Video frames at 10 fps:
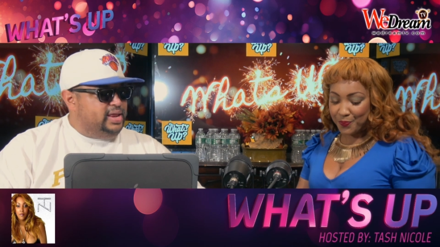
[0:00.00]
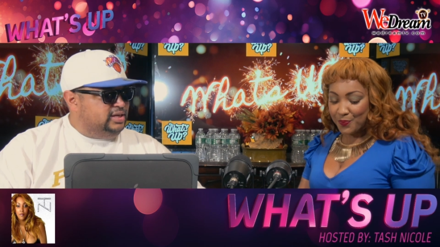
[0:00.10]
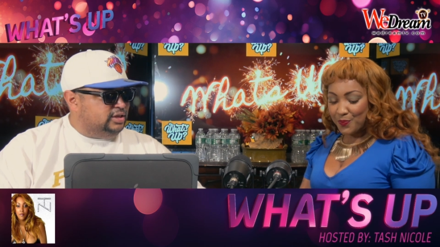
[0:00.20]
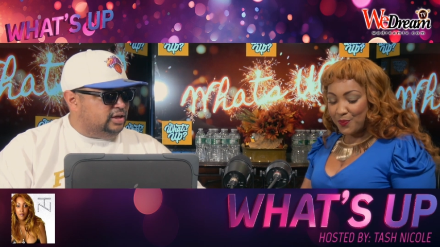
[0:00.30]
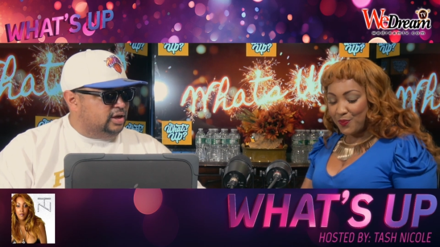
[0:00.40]

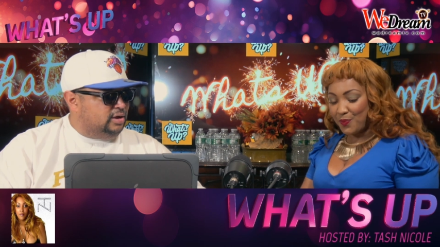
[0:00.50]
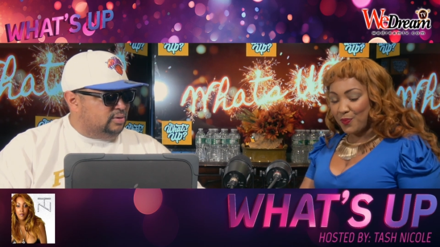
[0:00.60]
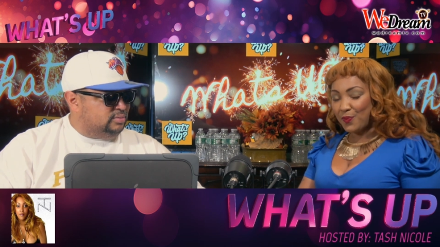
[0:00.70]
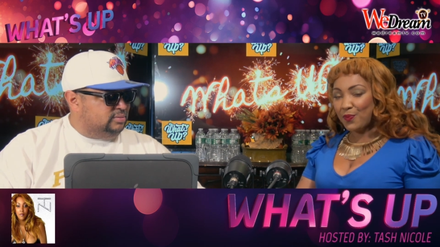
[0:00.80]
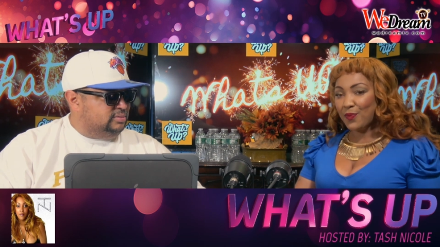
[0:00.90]
Speaker 1: they should
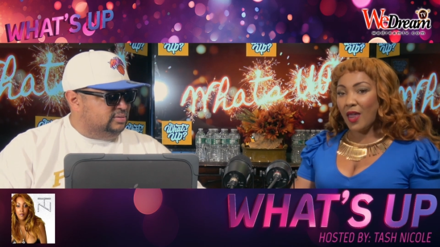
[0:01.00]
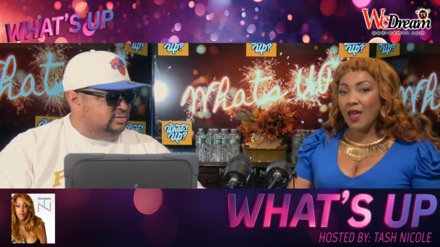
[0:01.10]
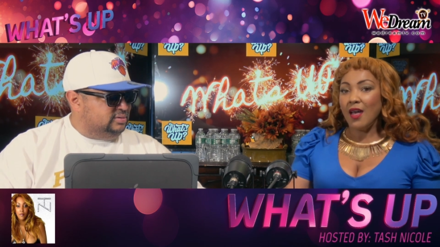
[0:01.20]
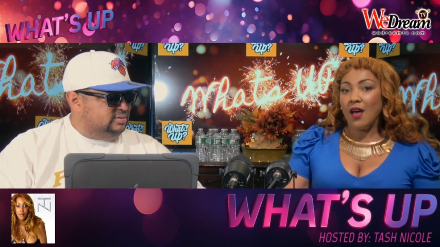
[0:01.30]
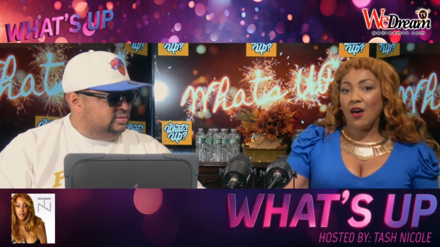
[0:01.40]
go.
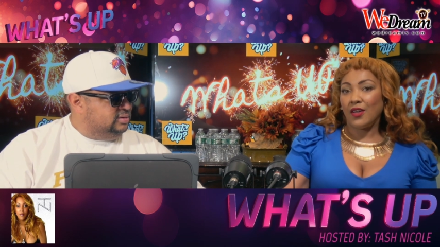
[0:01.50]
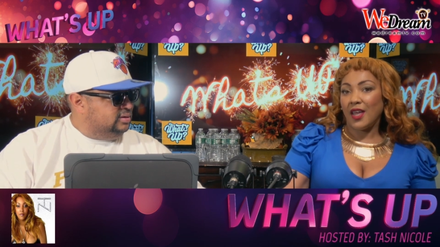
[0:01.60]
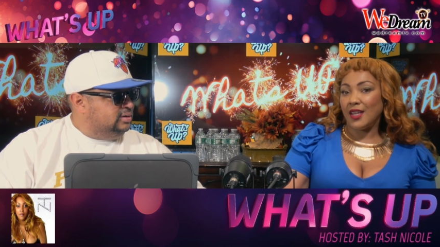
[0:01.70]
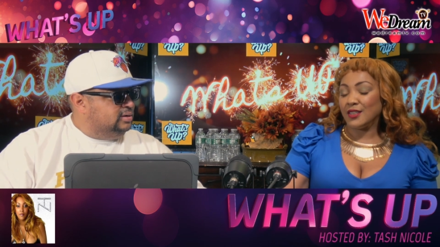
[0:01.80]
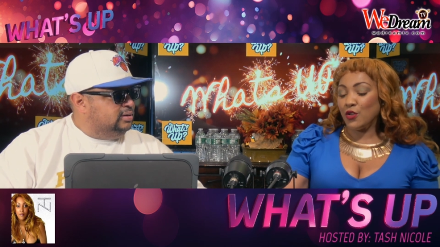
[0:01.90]

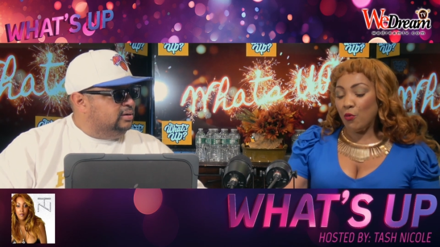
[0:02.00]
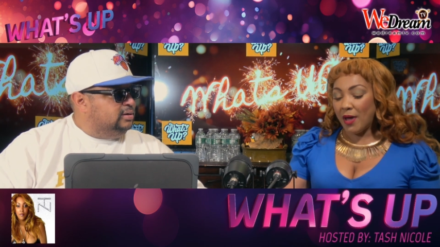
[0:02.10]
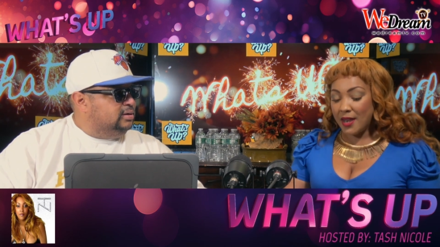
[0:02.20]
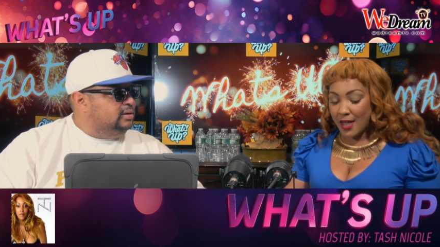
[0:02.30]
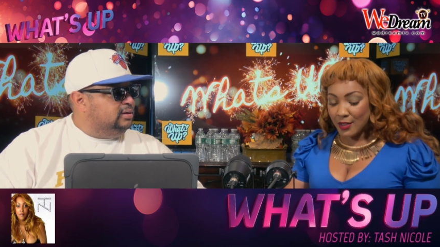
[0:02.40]
Speaker 2: Okay, so
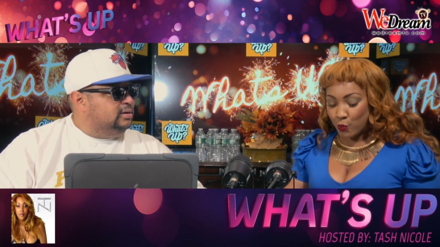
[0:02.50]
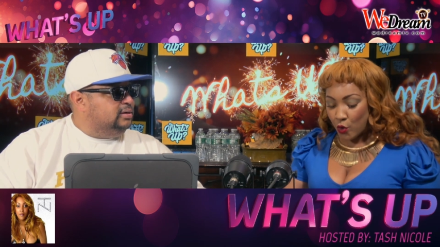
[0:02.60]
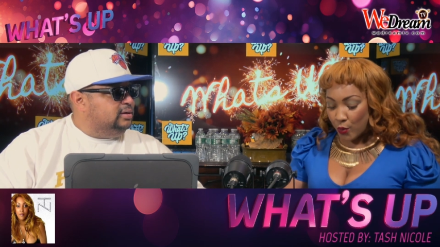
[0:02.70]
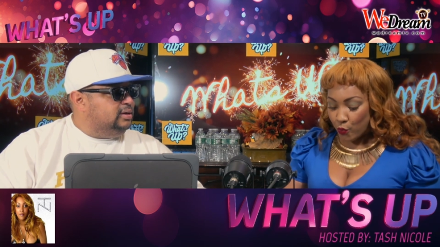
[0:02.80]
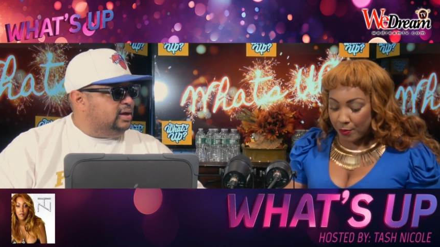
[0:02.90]
my next
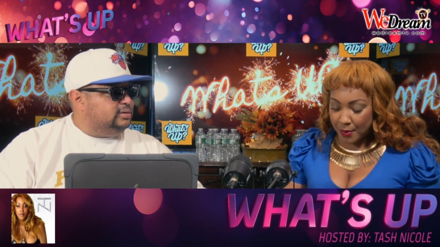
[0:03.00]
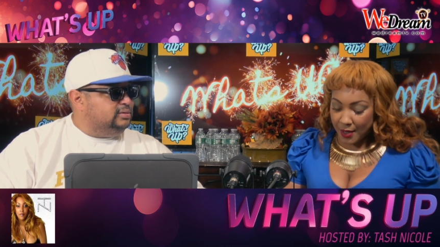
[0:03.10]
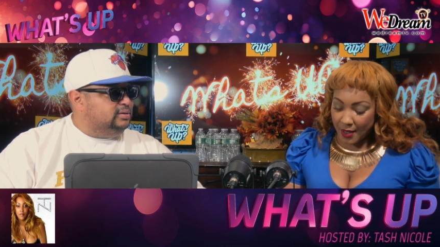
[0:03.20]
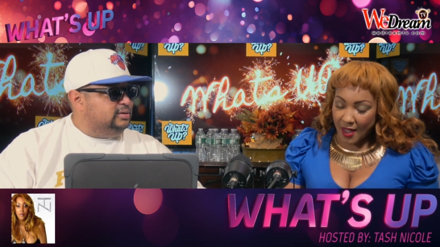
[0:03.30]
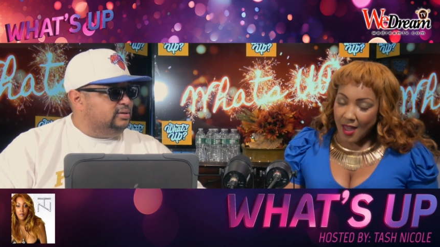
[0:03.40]
one would yes.
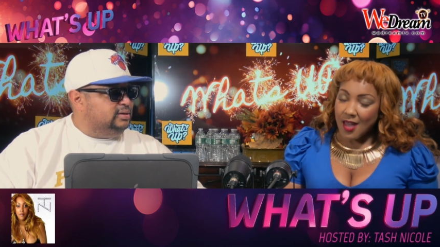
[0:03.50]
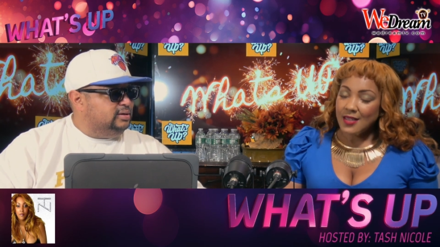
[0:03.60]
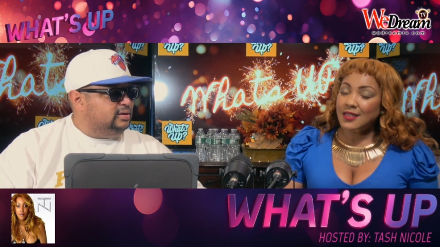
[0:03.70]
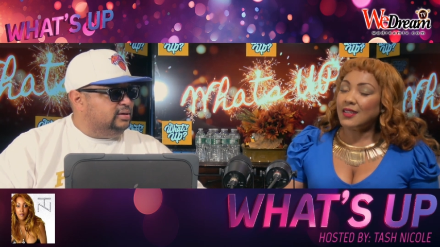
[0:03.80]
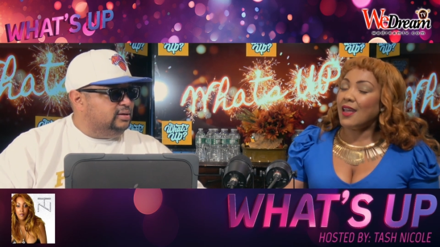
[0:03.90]
be
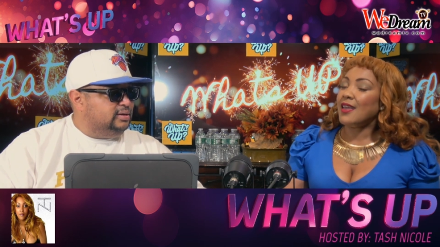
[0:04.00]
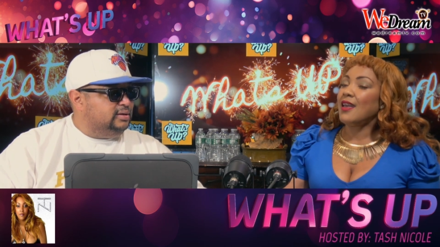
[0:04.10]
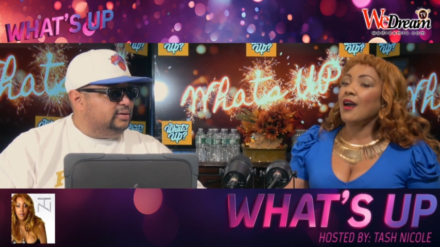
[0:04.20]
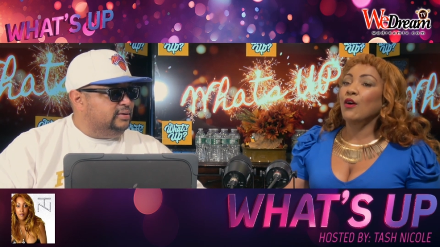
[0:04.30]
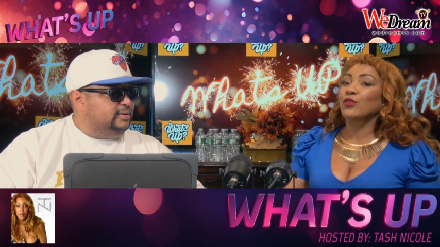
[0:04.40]
stay
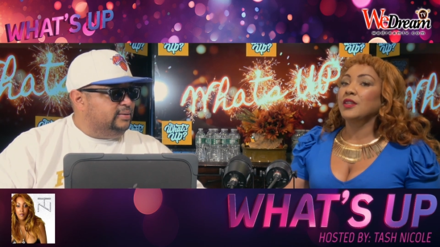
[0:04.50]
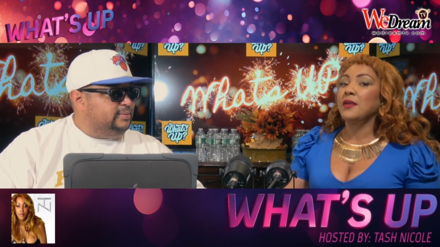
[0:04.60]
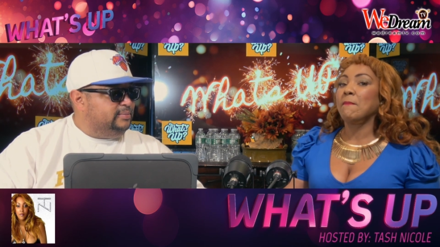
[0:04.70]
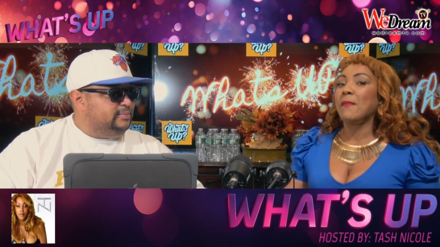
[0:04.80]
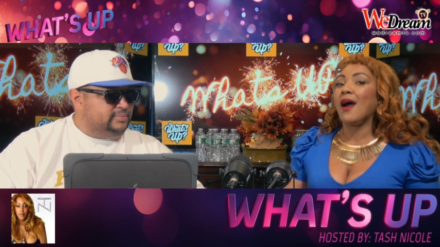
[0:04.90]

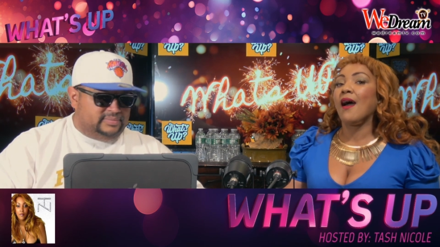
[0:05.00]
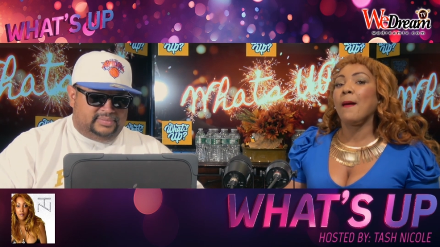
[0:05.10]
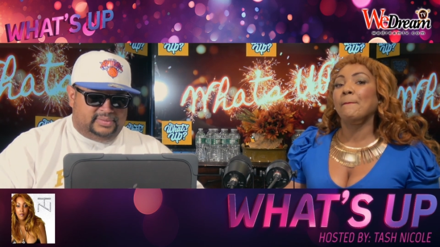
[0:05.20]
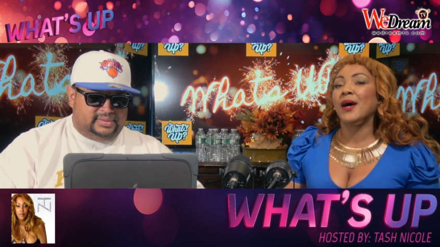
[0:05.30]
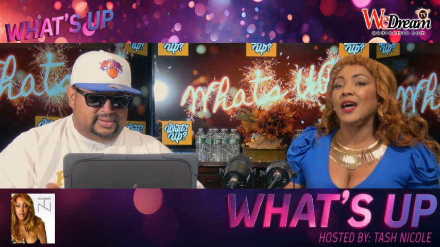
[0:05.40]
healthy,
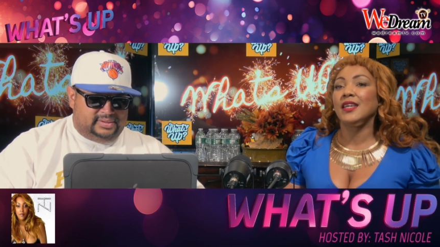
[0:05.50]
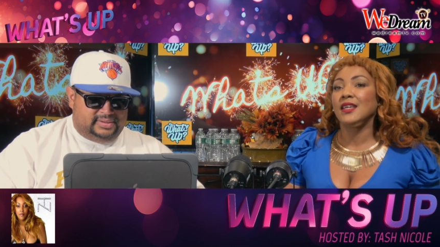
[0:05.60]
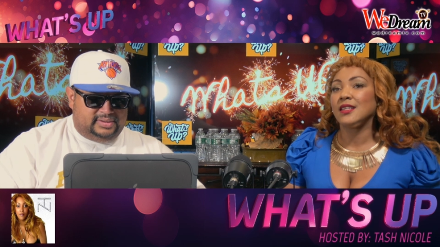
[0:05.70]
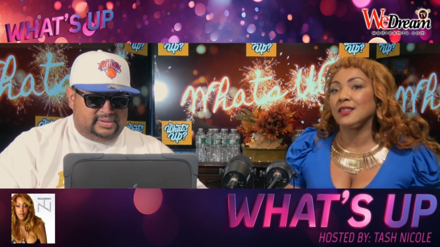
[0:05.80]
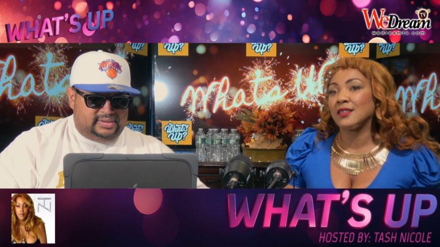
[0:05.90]
mind,
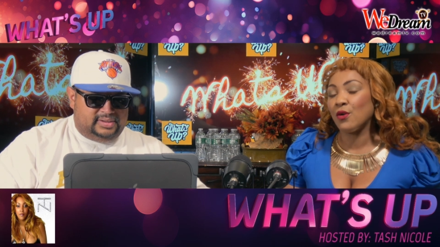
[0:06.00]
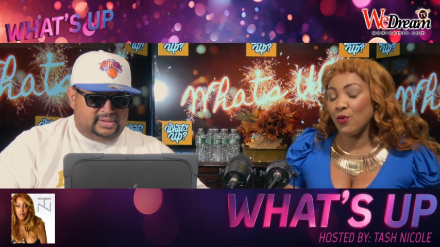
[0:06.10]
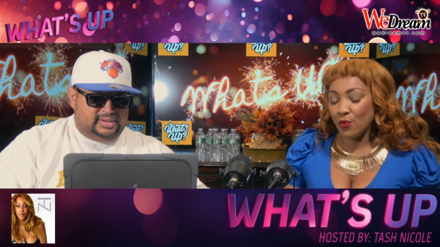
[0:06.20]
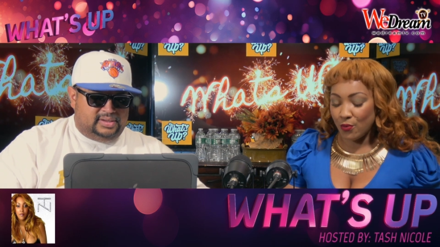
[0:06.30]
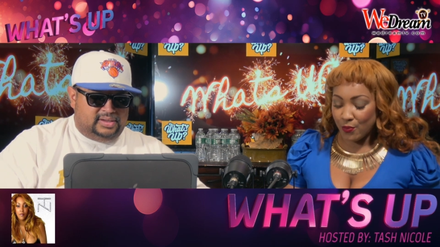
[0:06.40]
body, and
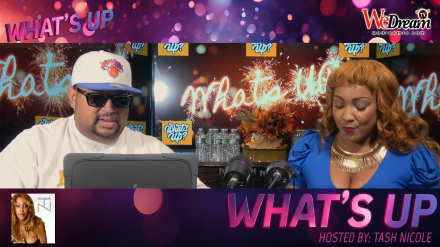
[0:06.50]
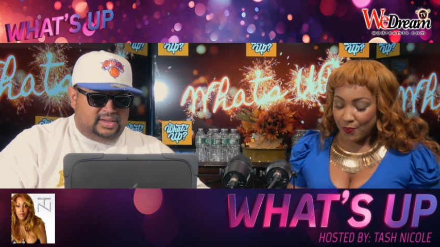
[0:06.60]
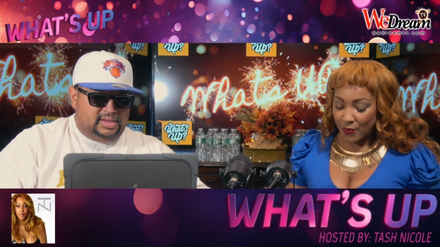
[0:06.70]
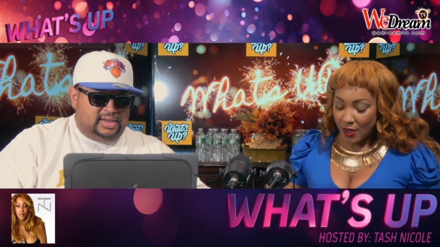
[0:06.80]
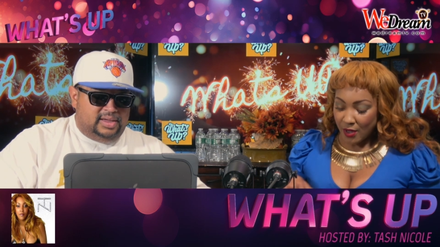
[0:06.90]
soul.
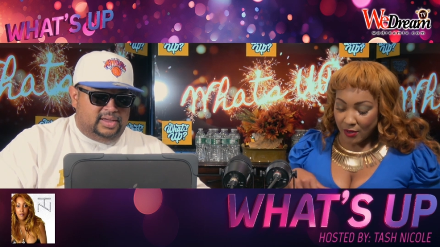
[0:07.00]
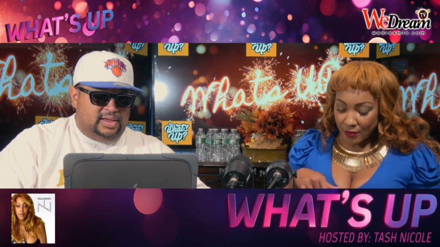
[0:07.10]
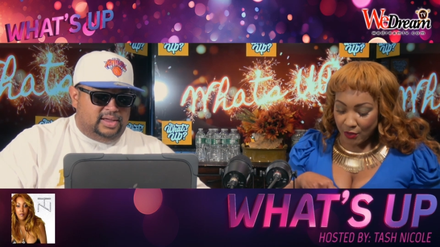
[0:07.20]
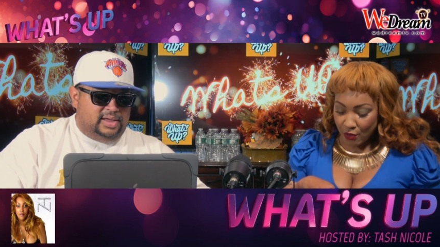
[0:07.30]
You